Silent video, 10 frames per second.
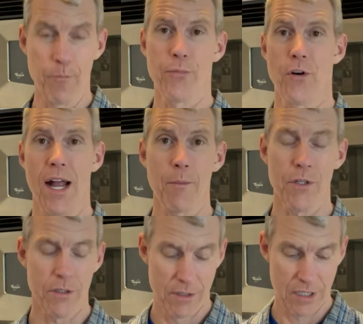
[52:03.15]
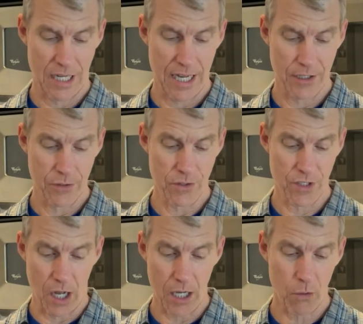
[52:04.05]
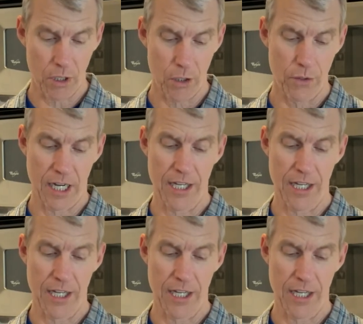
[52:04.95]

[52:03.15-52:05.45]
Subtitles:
primer, I used Aqua Coat, I